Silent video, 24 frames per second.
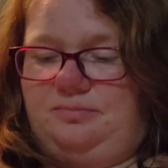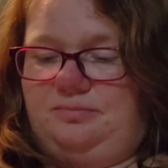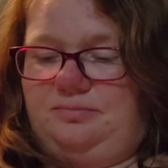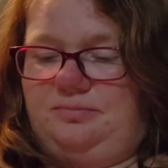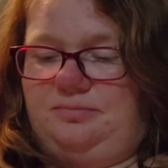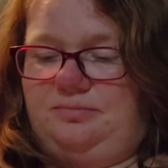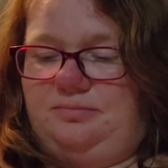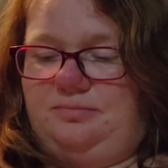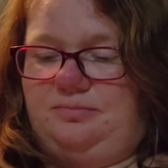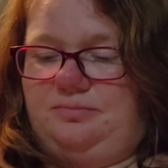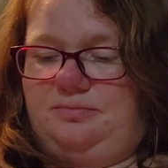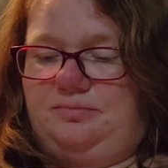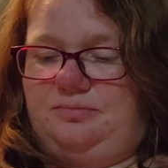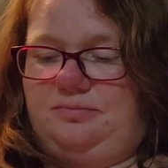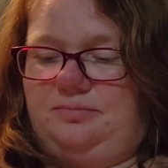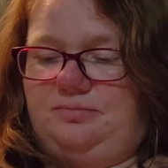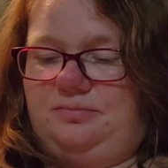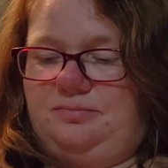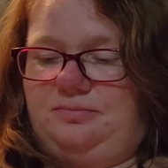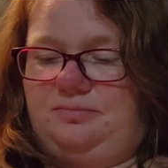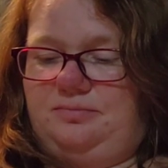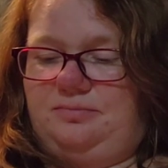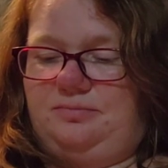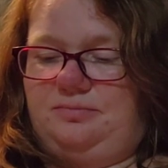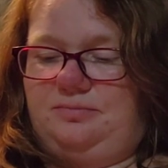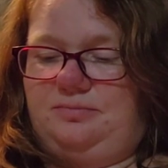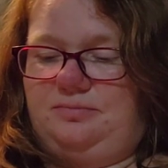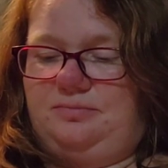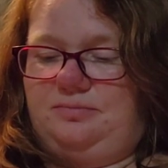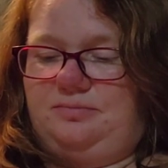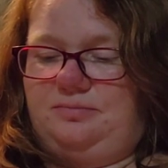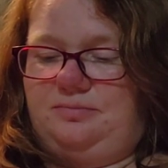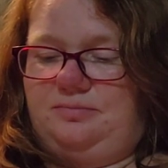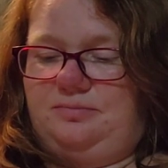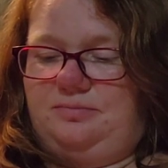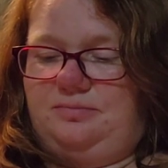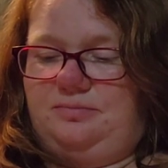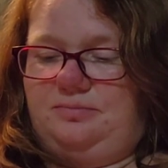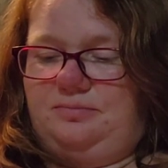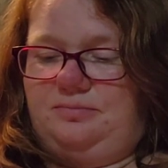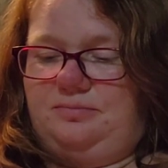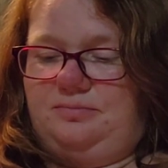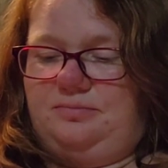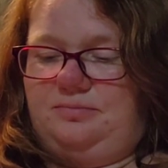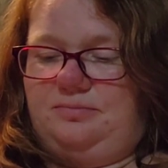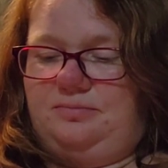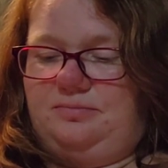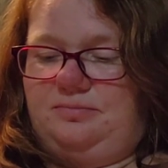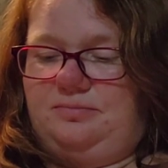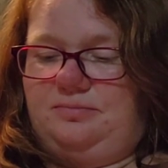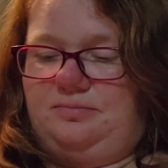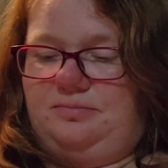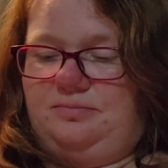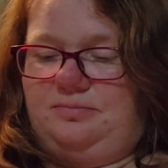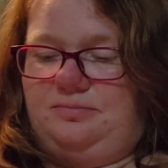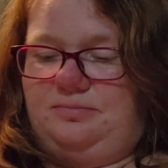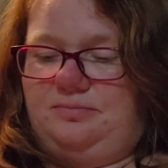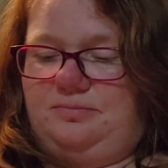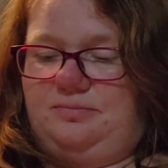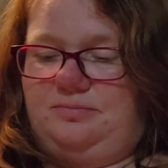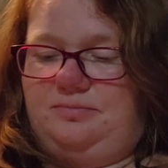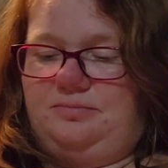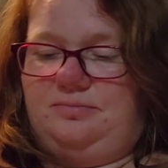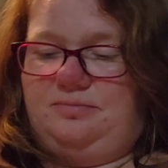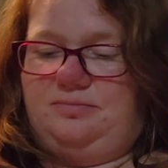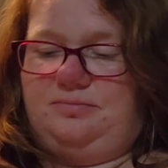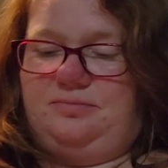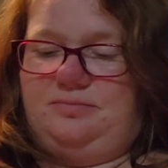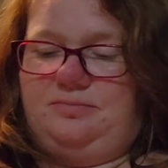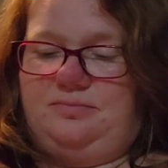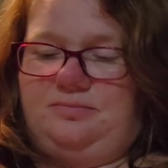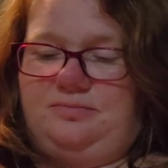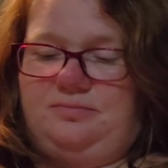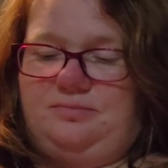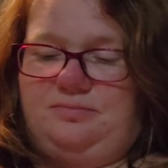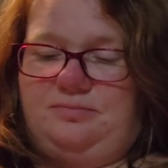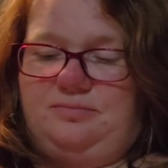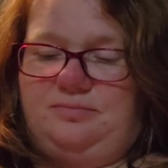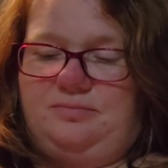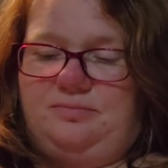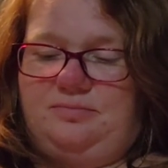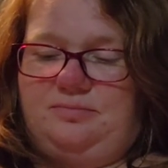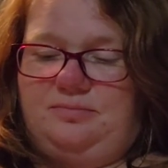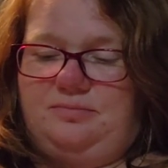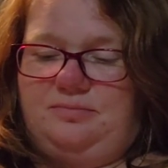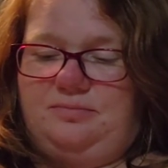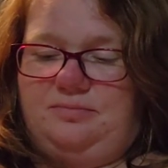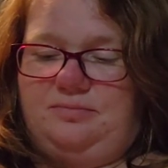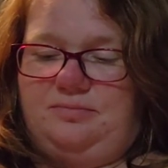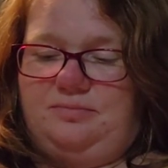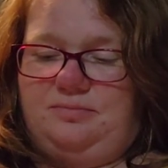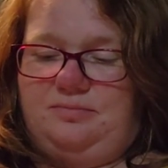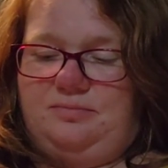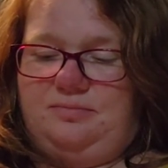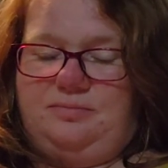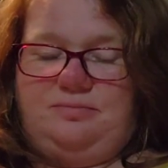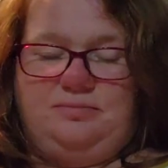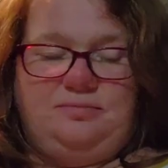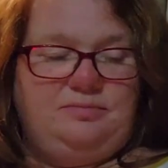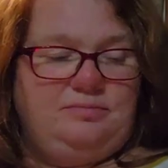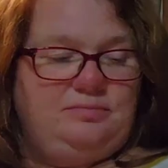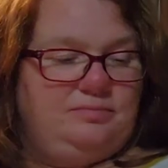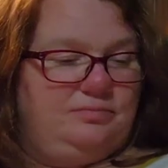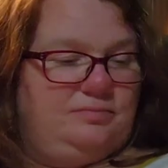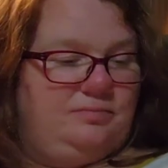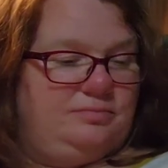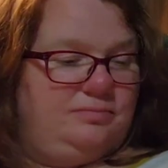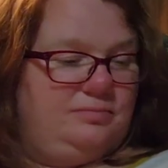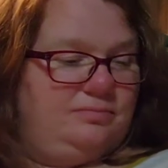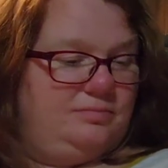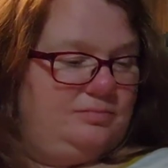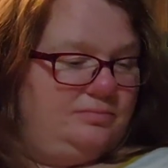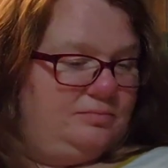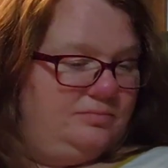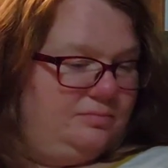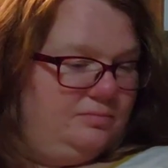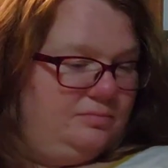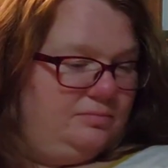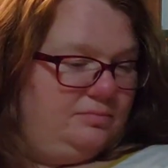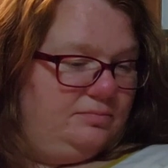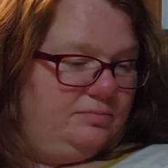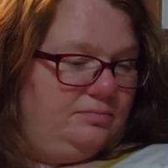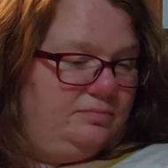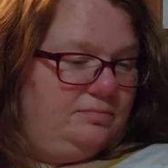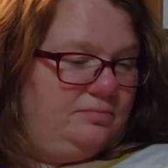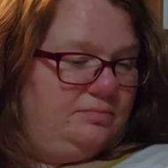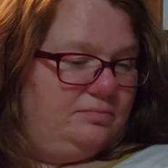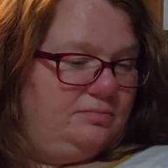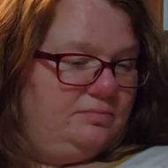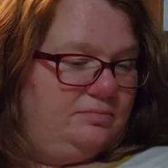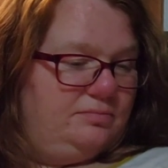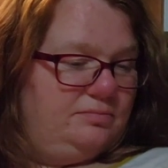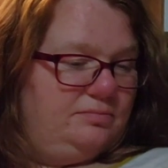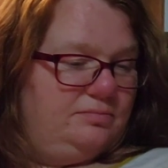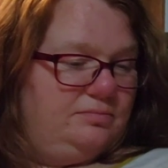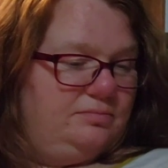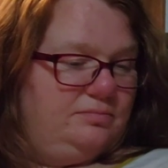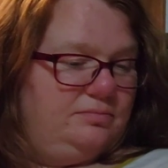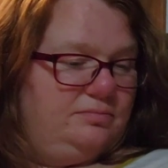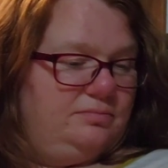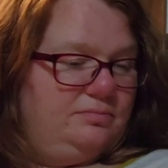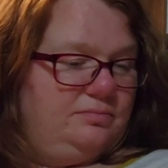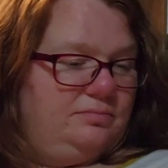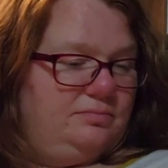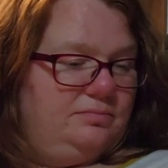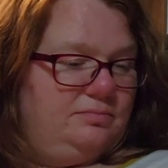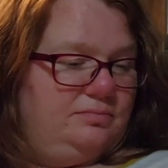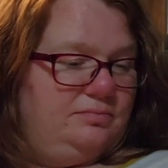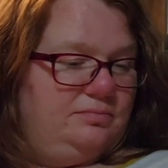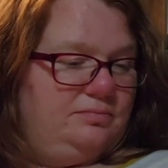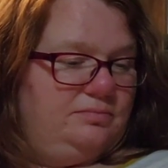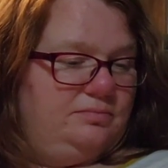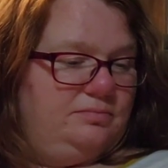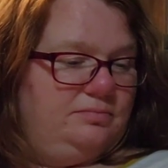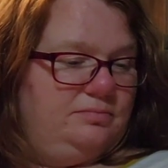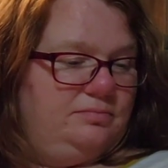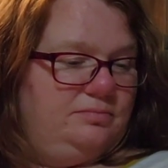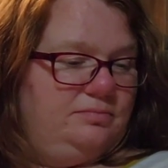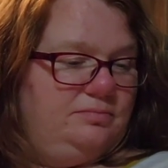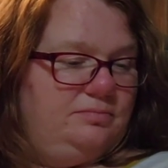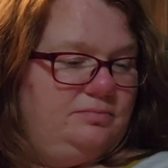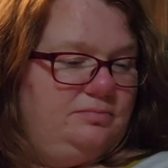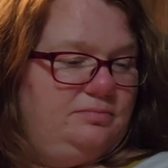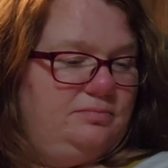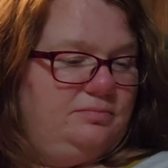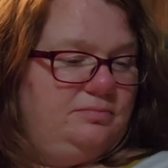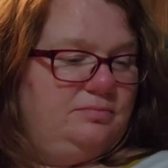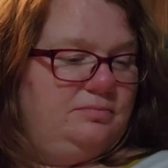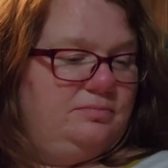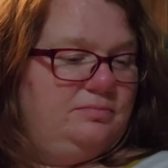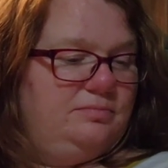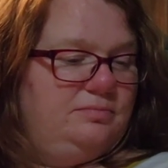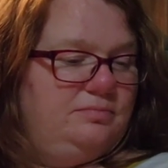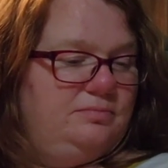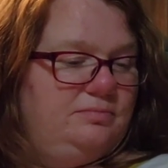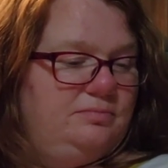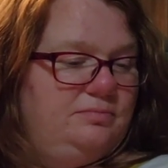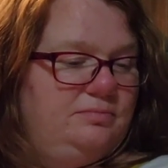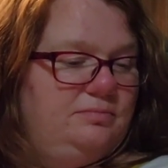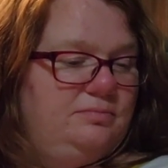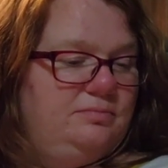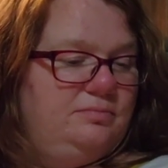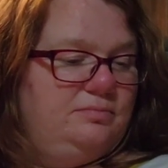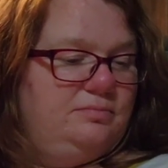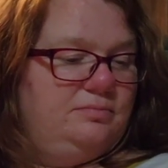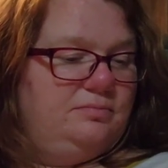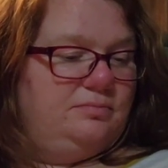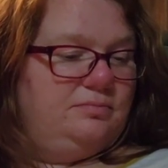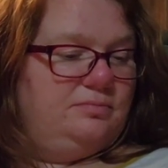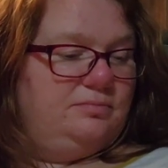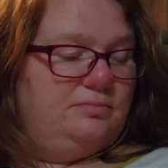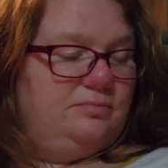No words are spoken by the person on screen.